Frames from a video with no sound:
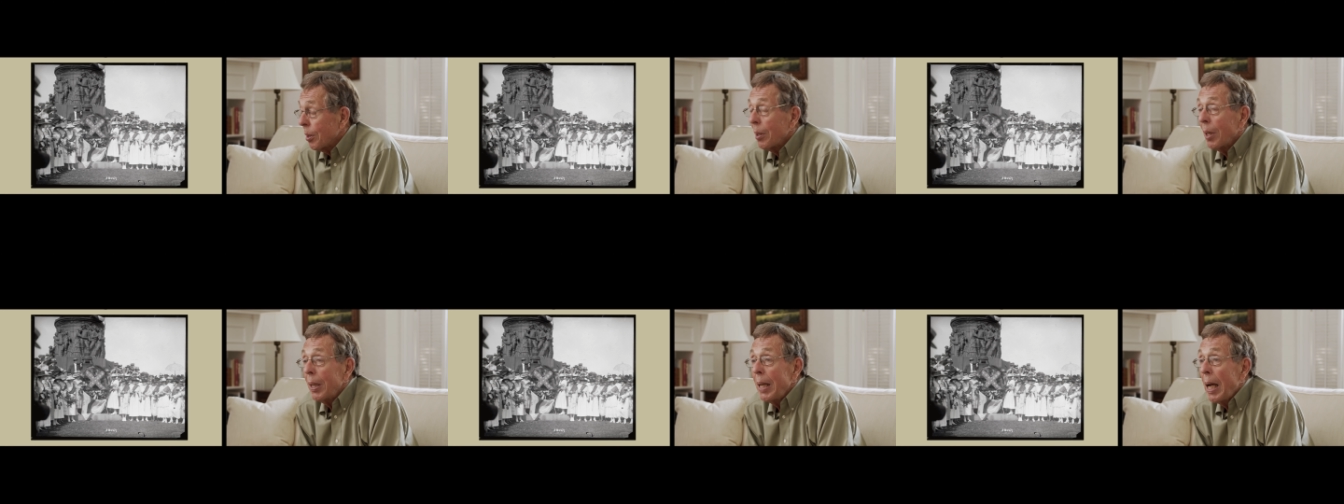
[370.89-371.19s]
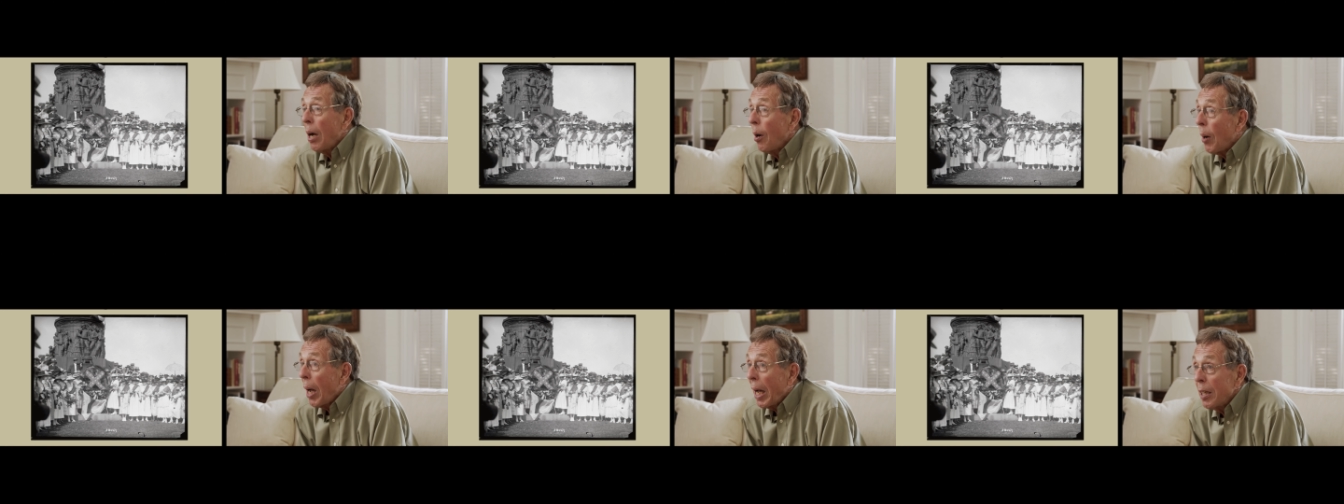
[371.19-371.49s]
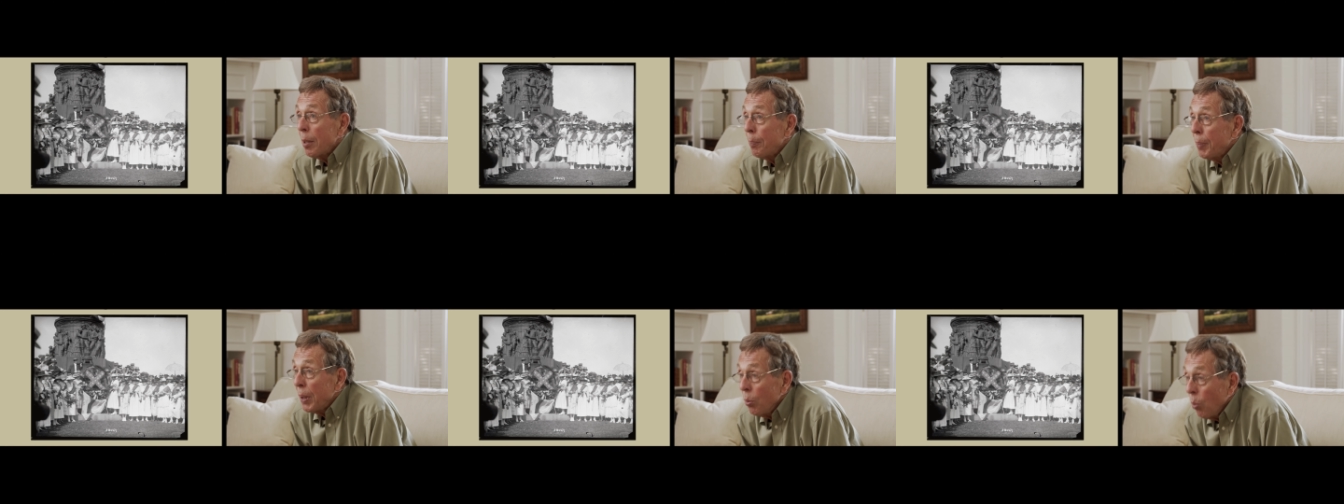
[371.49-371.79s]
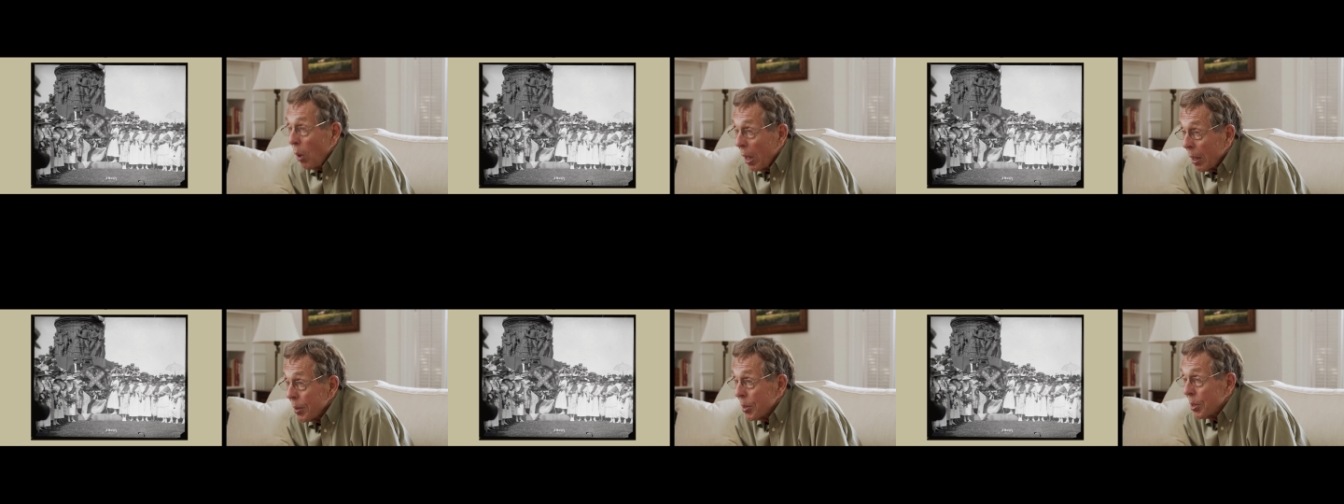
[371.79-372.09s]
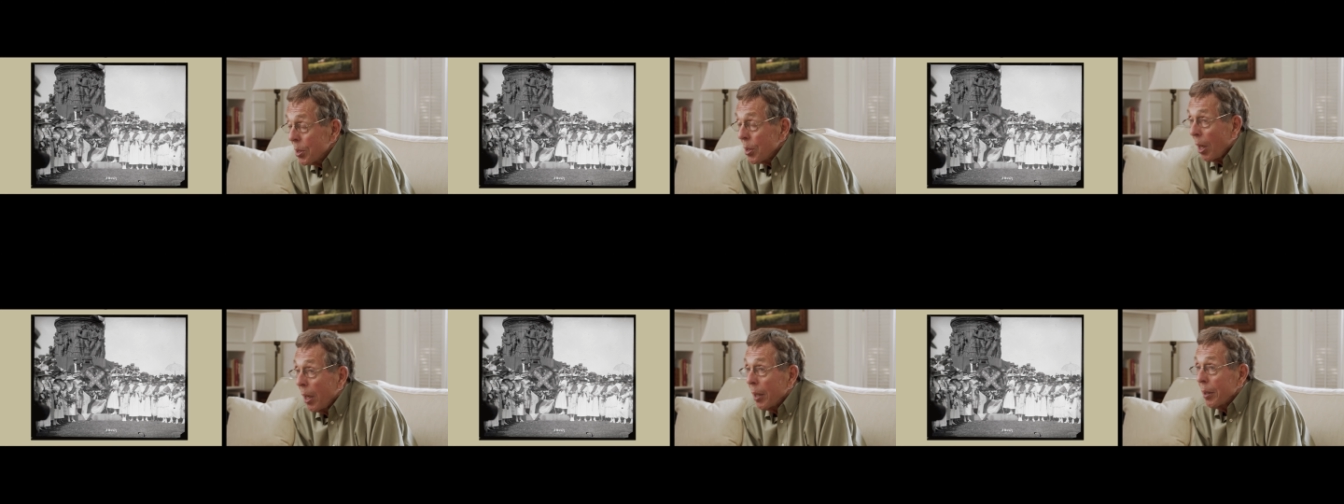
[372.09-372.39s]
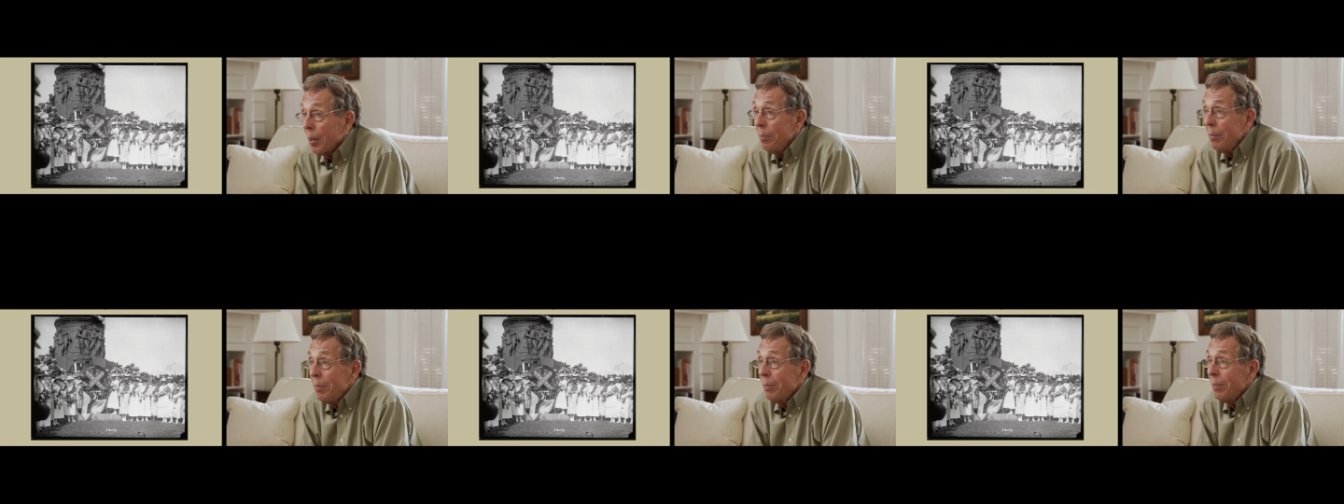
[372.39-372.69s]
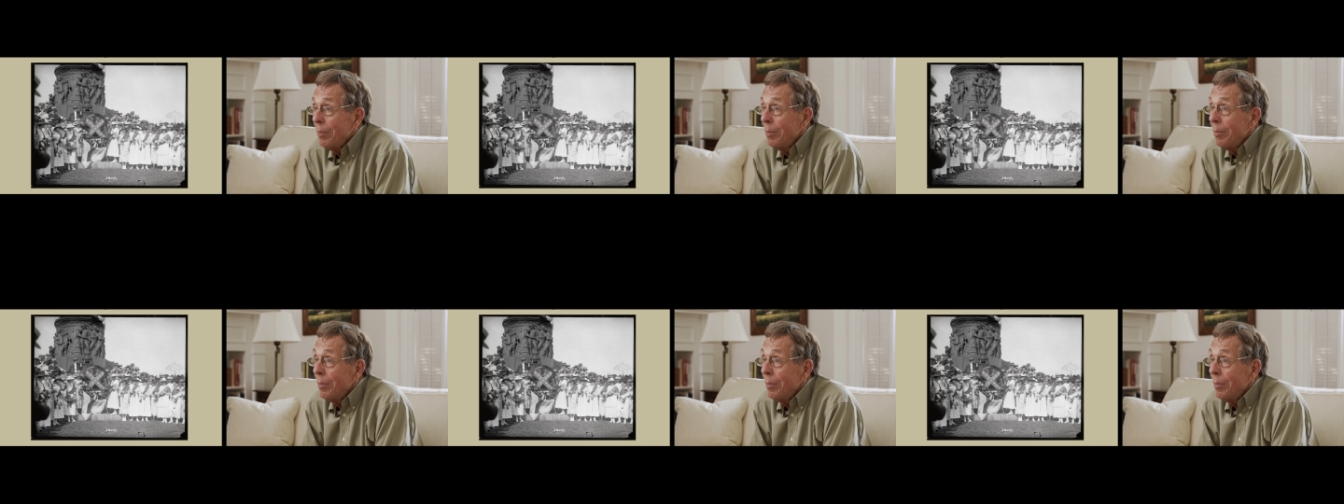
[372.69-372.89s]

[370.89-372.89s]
certainly how Ida B. Wells saw them.